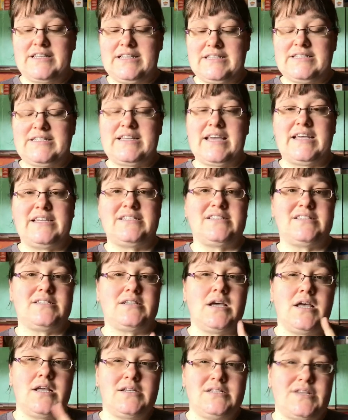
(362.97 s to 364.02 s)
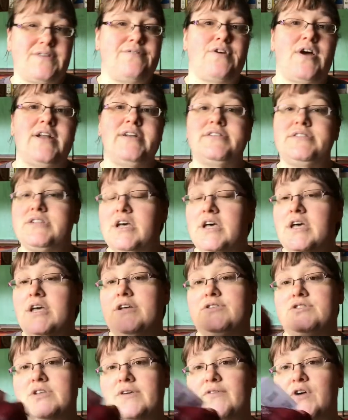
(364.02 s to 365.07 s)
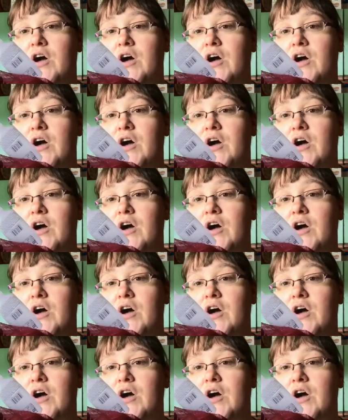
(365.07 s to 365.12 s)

these taste different, so I've